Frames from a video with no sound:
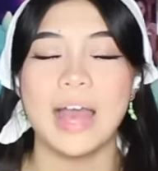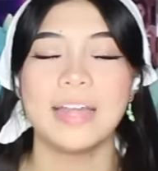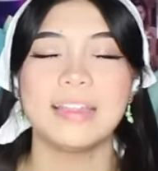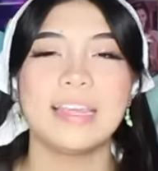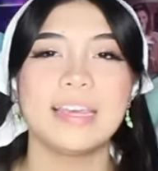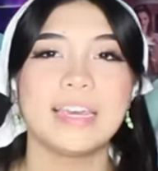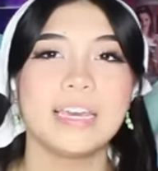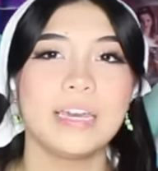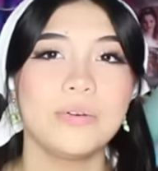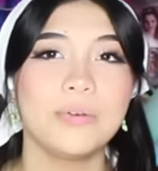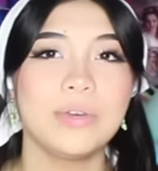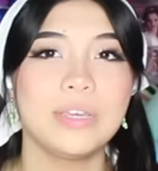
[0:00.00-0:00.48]
I
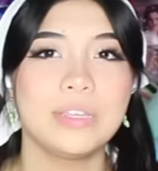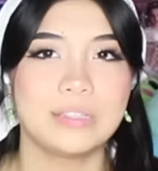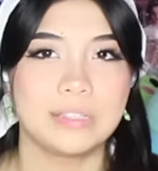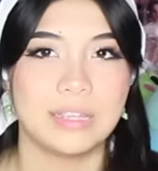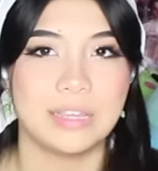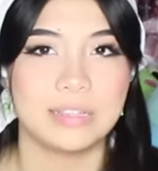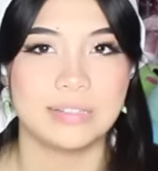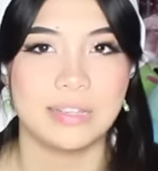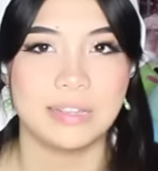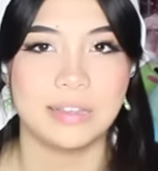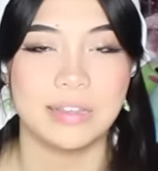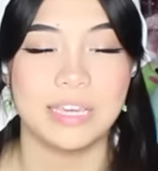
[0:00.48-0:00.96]
like how he
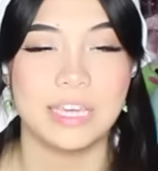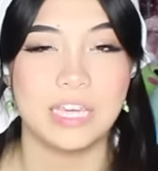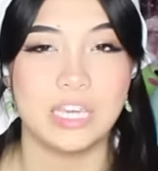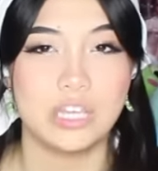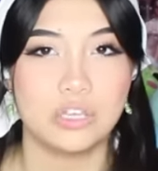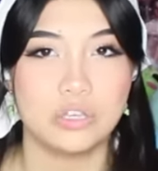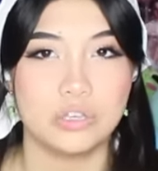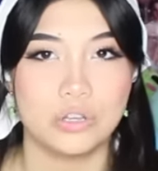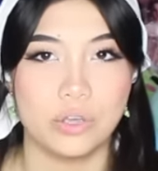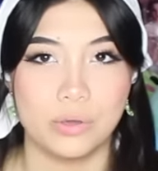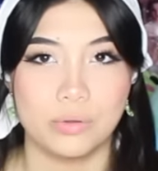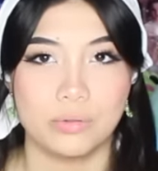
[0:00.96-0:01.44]
says that, like, he
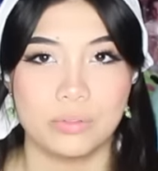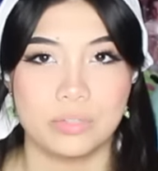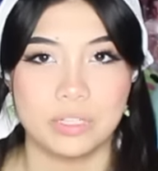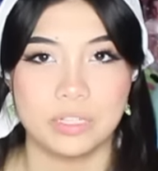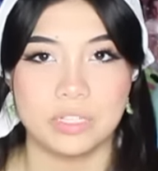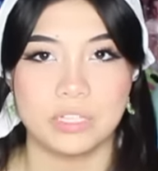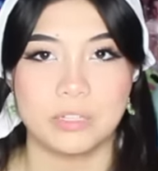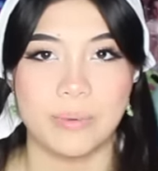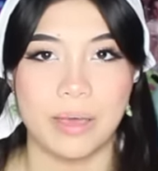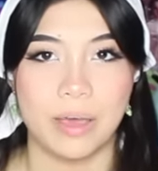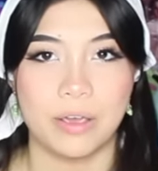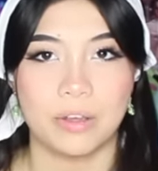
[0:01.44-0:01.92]
knows
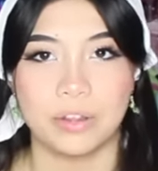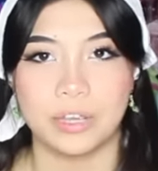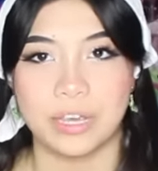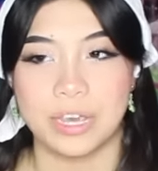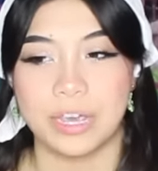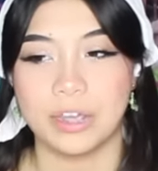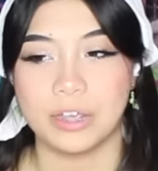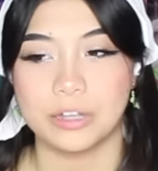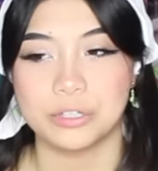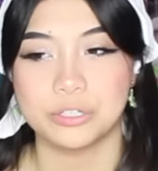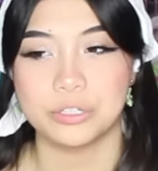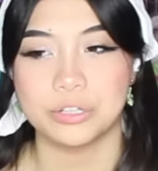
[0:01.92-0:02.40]
this about her
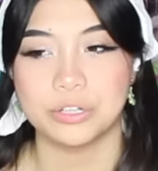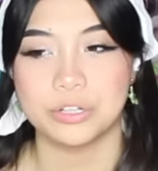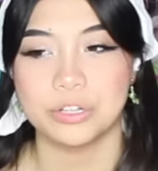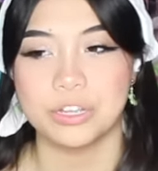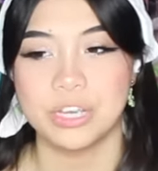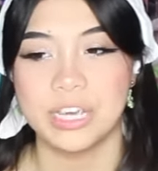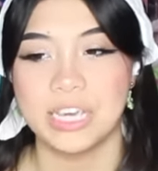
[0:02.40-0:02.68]
character.